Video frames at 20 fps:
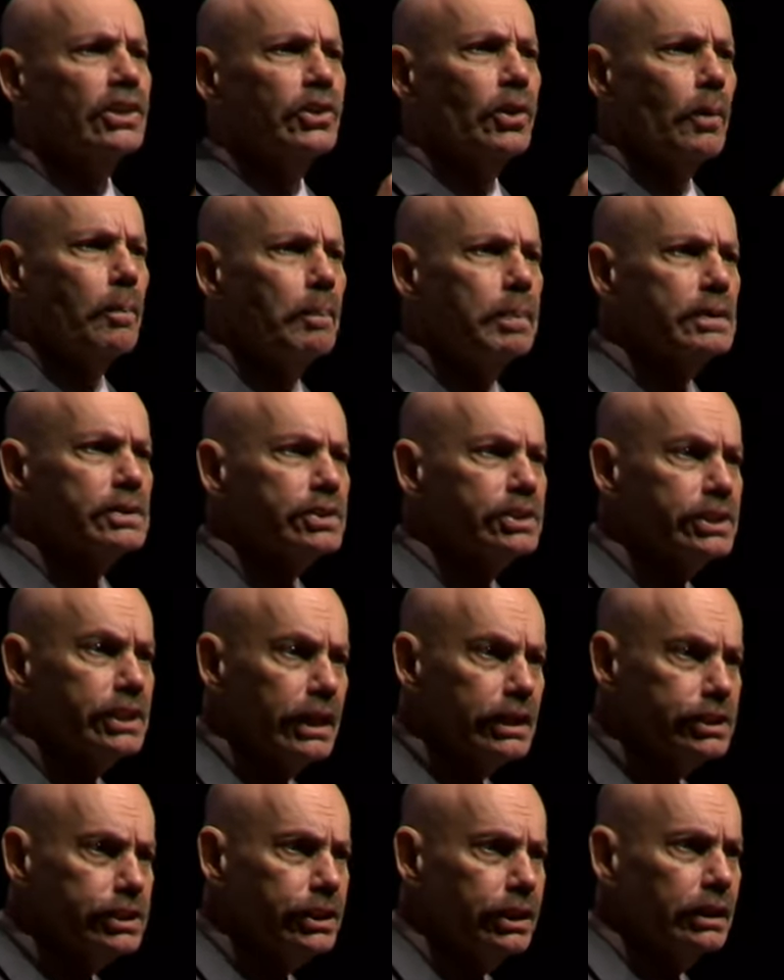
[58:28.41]
Your
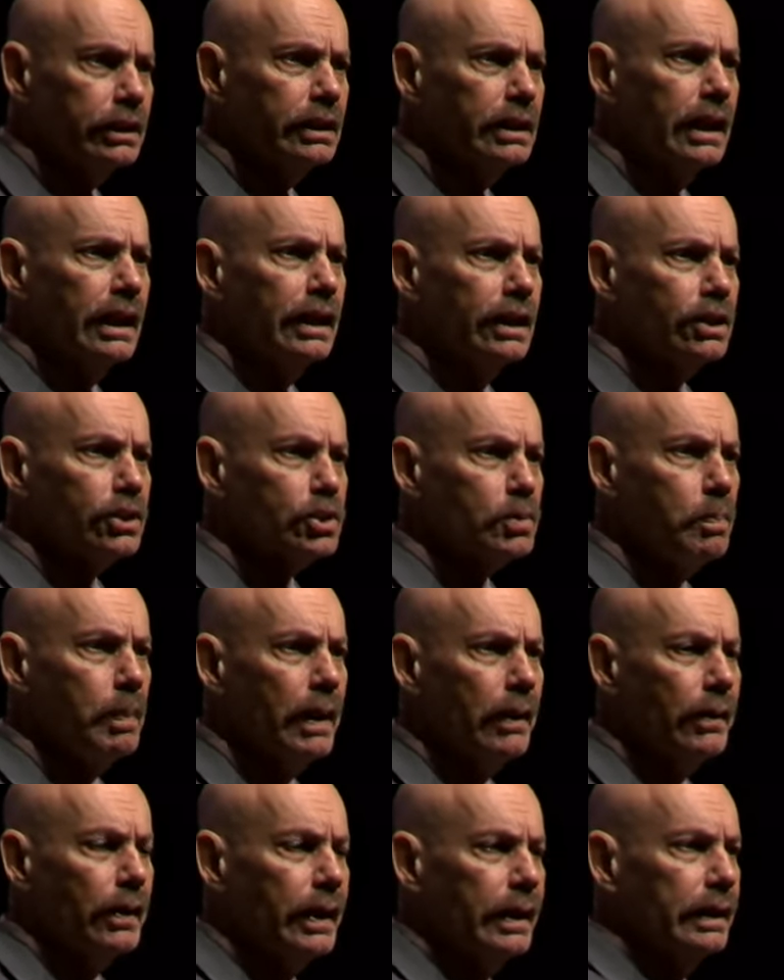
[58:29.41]
position in the
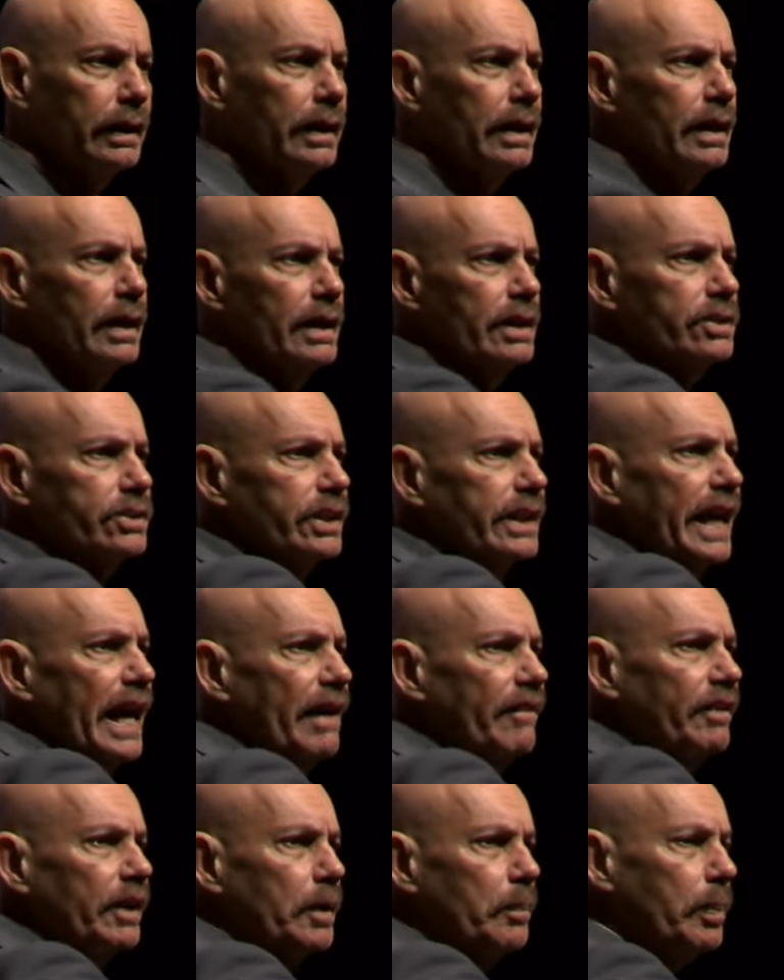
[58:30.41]
spirit is in
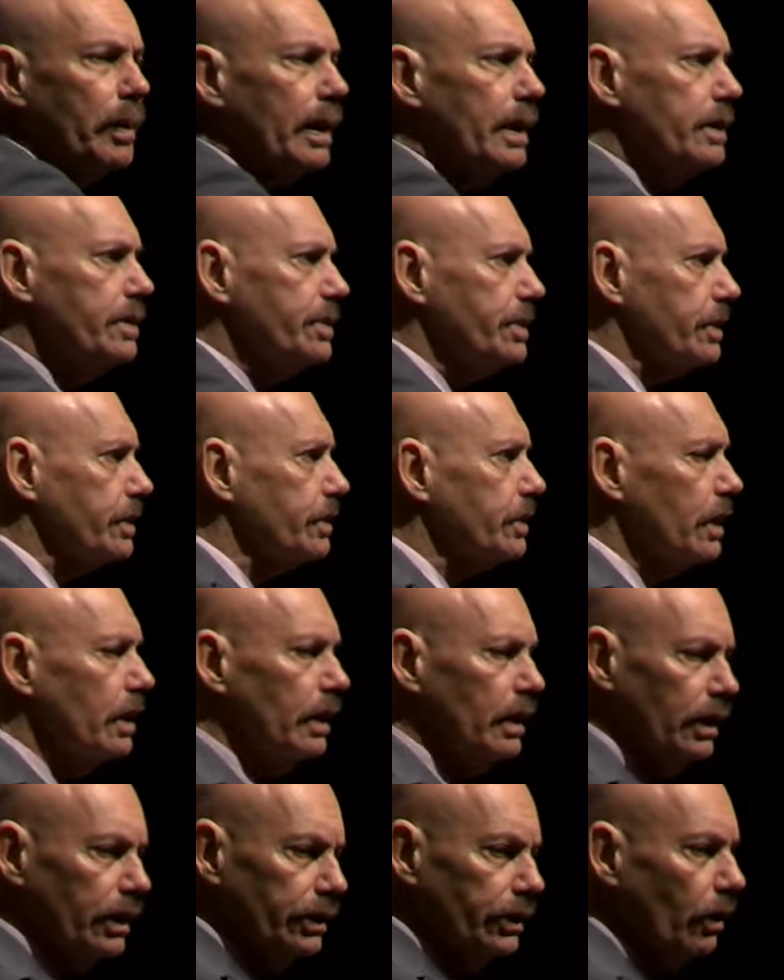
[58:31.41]
heavenly places.
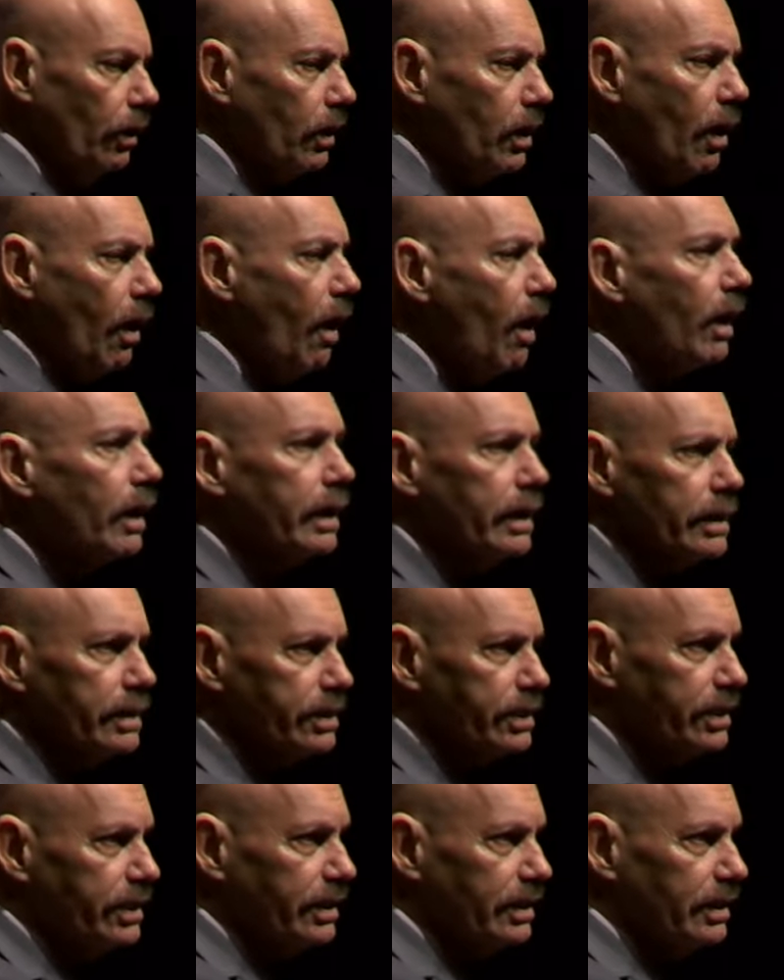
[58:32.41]
Your
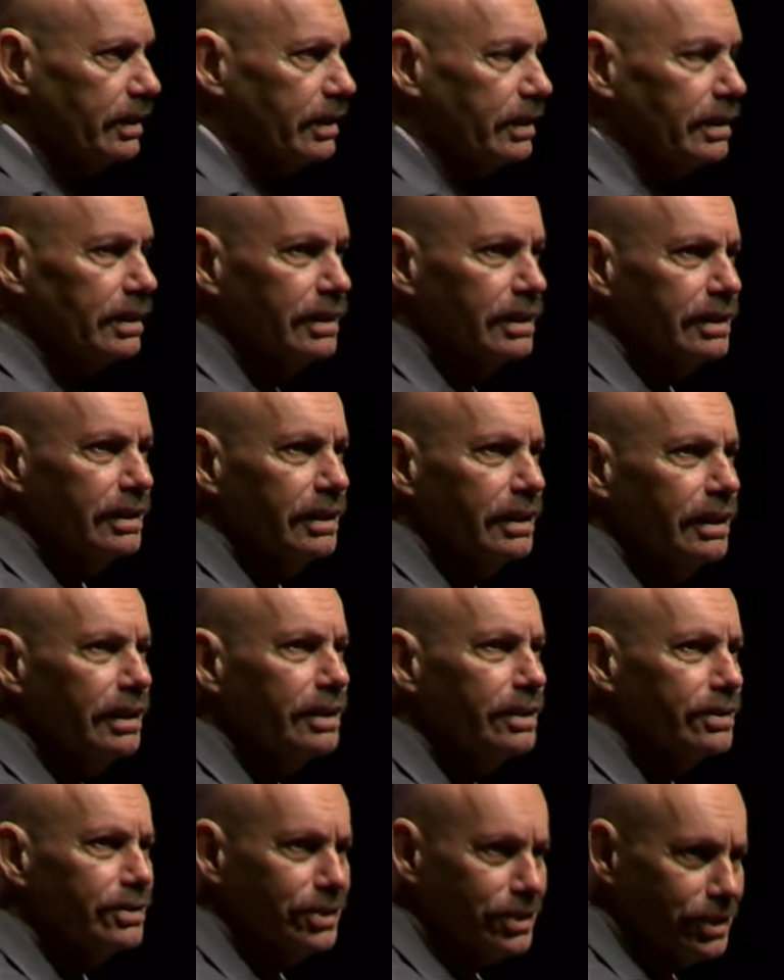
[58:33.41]
caucus
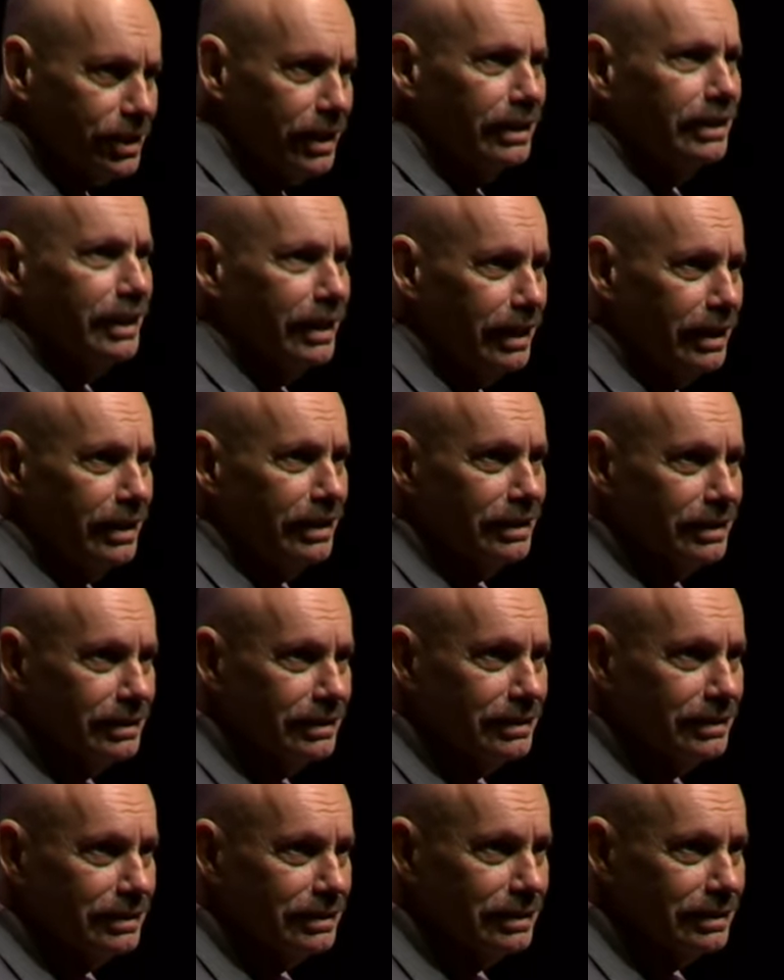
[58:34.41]
is sitting here.
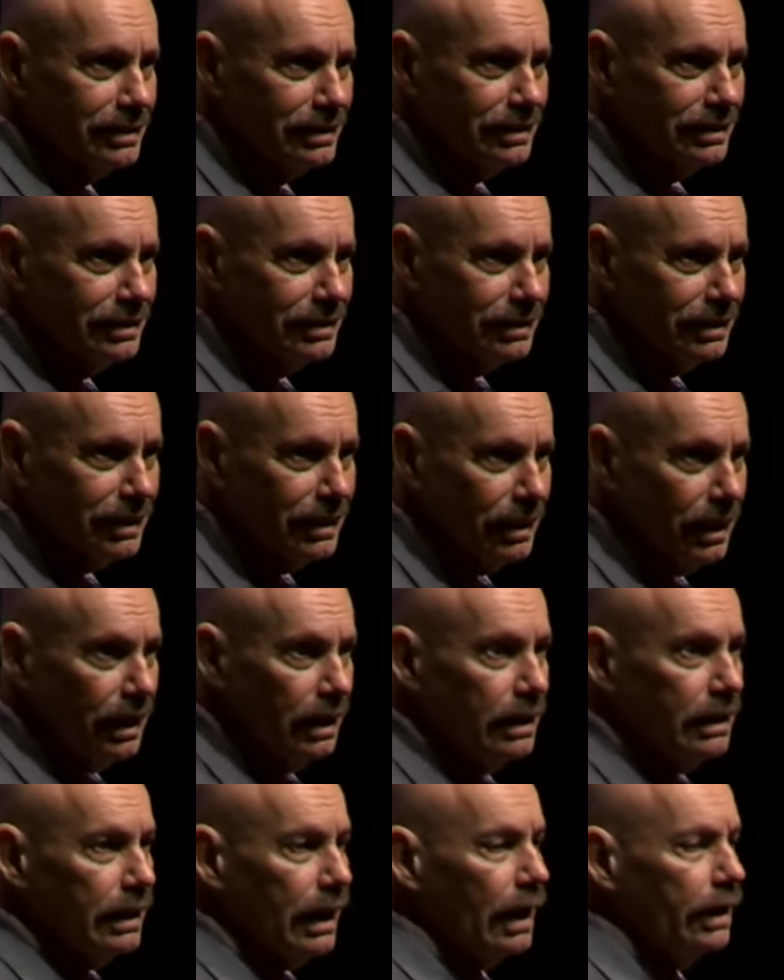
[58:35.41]

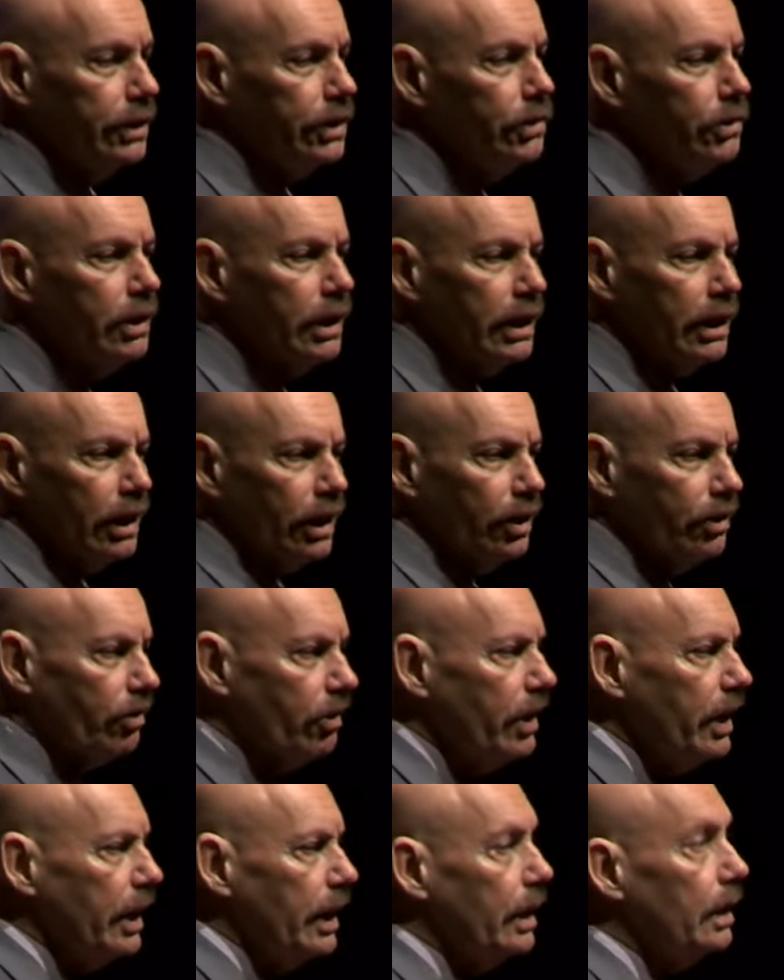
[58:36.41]
Now, you can
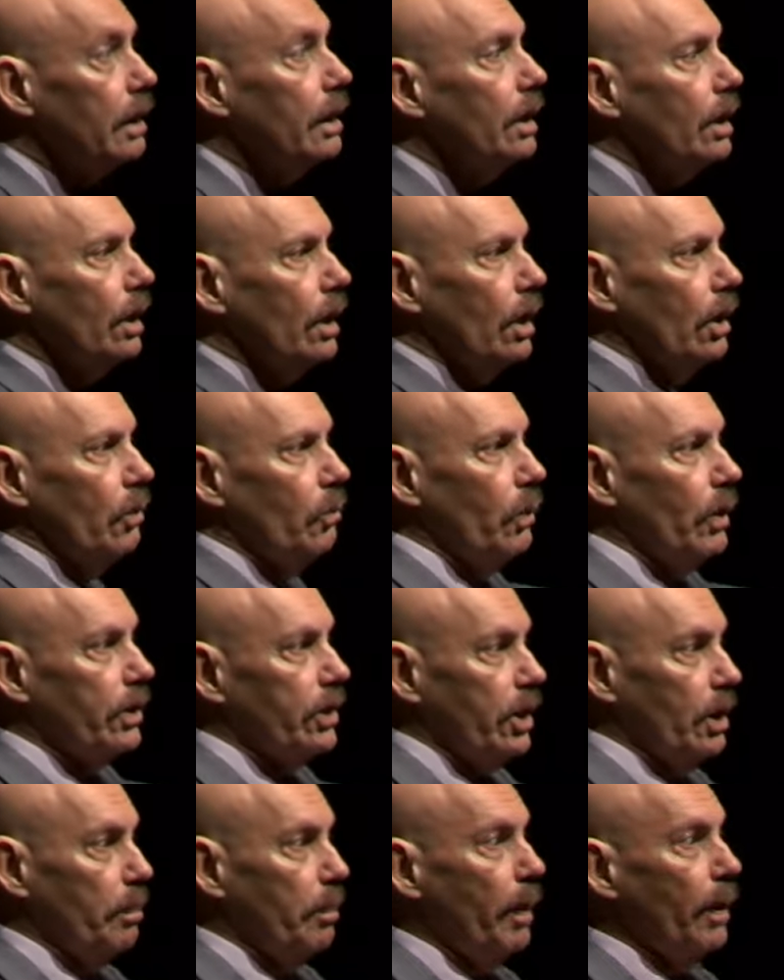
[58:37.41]
agree
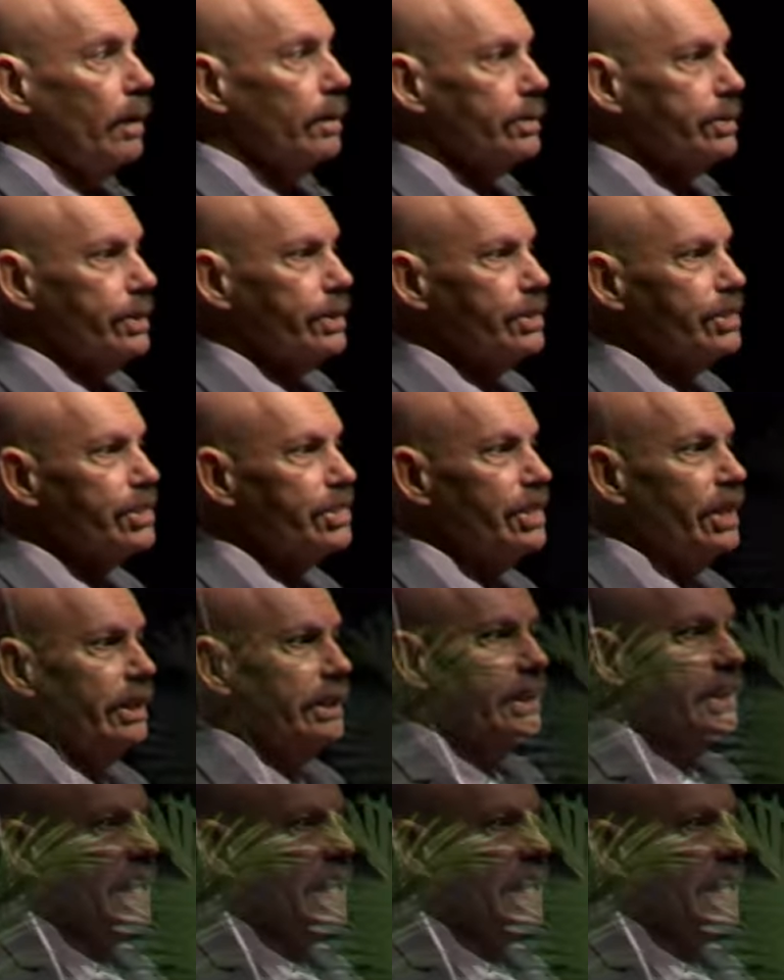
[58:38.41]
with your person sitting